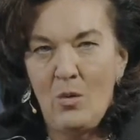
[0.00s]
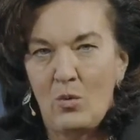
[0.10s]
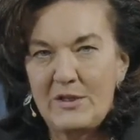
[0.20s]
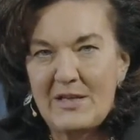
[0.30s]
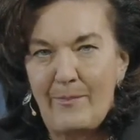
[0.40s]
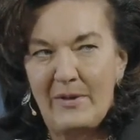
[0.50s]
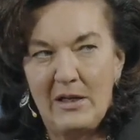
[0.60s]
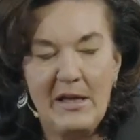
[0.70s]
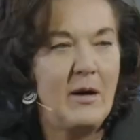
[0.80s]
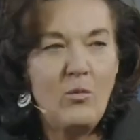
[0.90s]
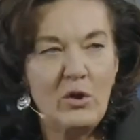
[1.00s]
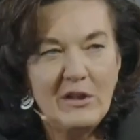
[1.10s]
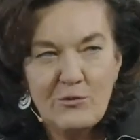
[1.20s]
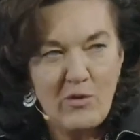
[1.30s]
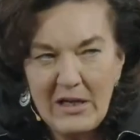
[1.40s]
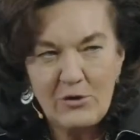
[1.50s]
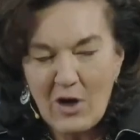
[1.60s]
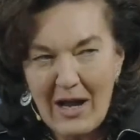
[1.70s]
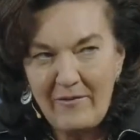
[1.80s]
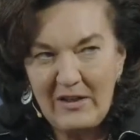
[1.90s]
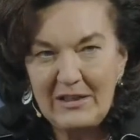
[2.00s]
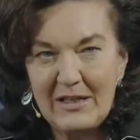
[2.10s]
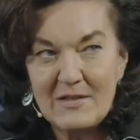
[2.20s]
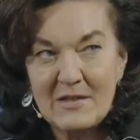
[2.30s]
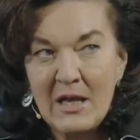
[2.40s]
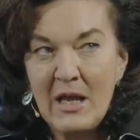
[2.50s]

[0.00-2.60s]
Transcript: what is happening here. And what is really driving this